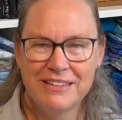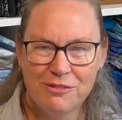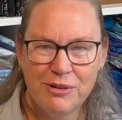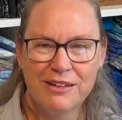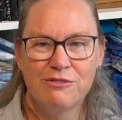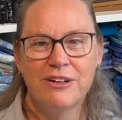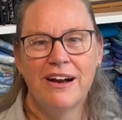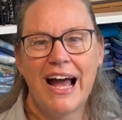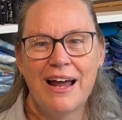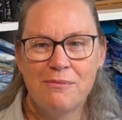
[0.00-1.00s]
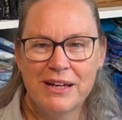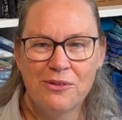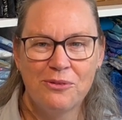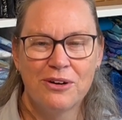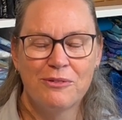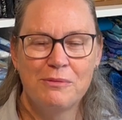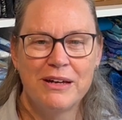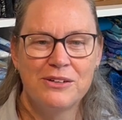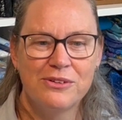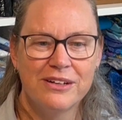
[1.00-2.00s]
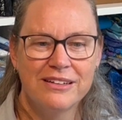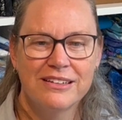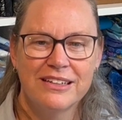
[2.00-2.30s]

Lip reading: If we can figure out how to make it work, we may do the